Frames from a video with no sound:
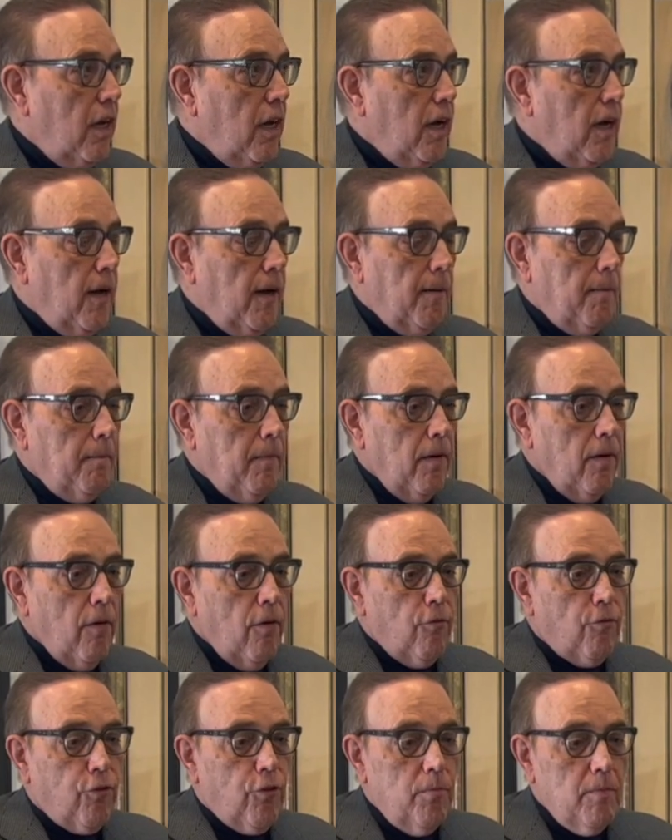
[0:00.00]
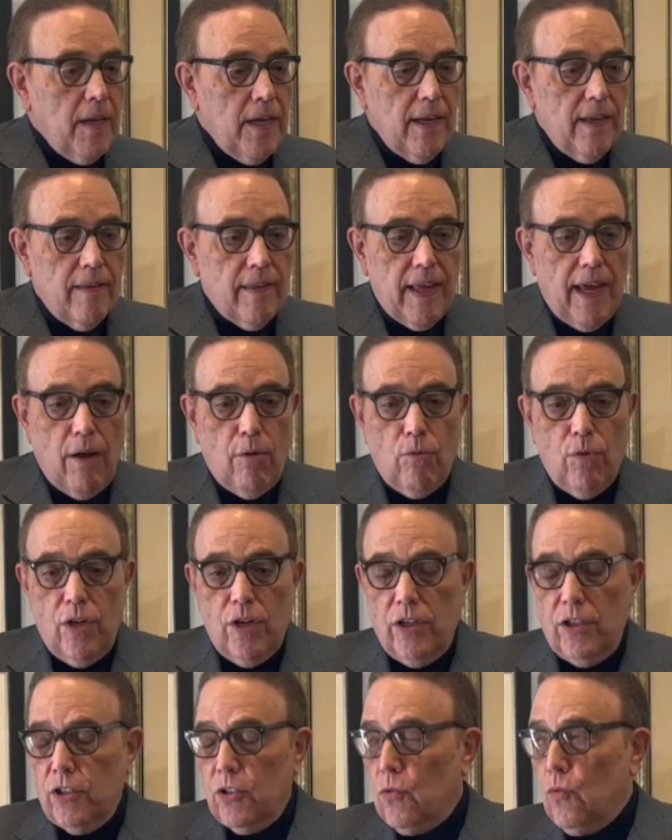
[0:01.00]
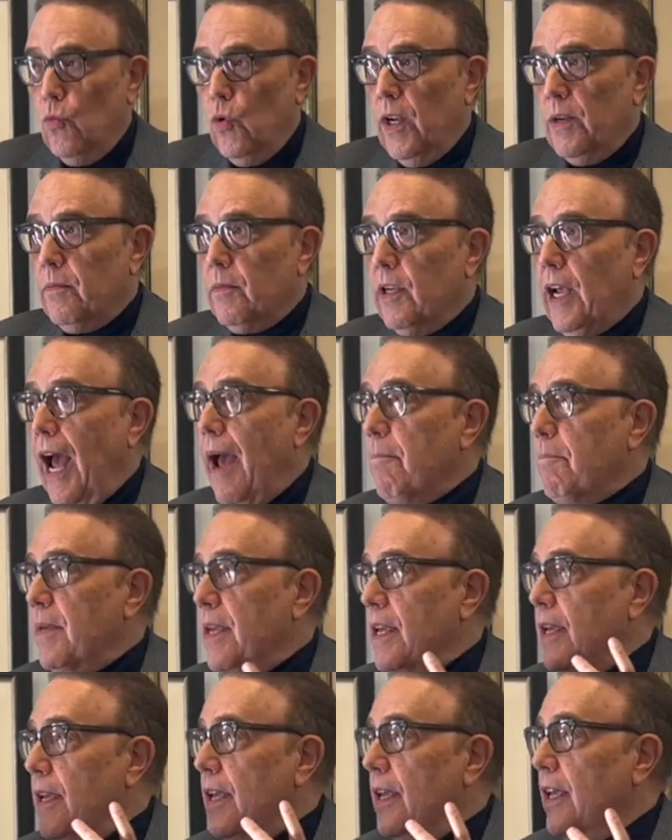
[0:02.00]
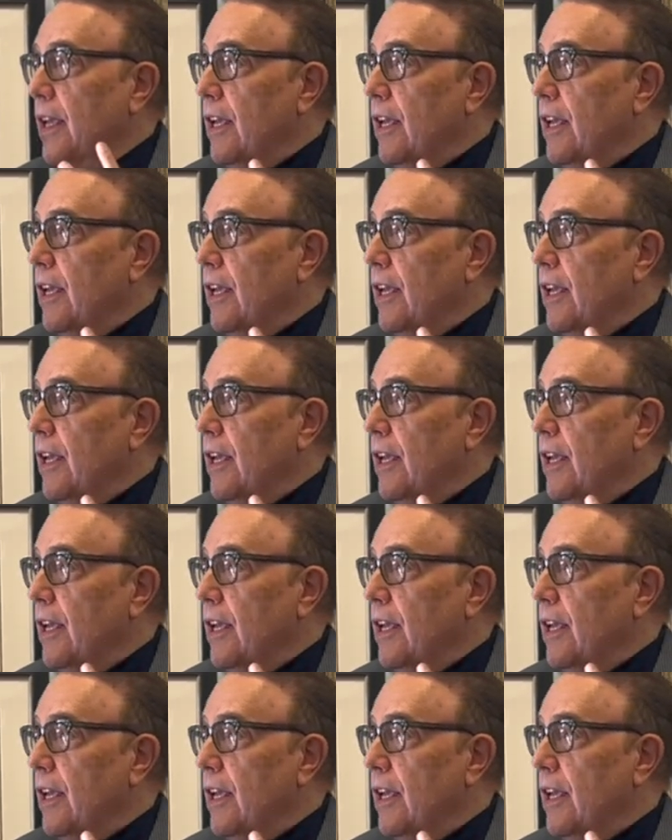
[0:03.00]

For me, that was what got me